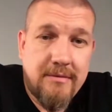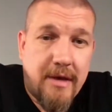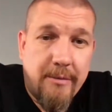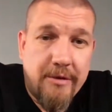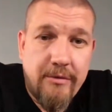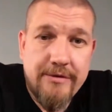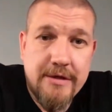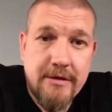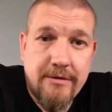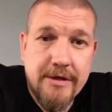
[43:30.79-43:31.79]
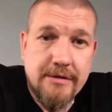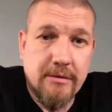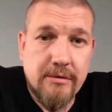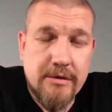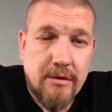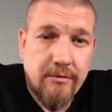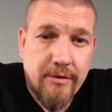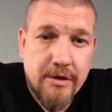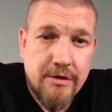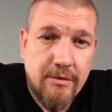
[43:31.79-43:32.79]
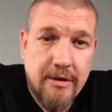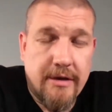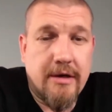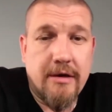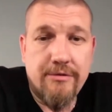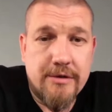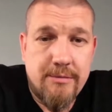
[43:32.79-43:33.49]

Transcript: I mean, we've seen crazy laws out of Russia or other countries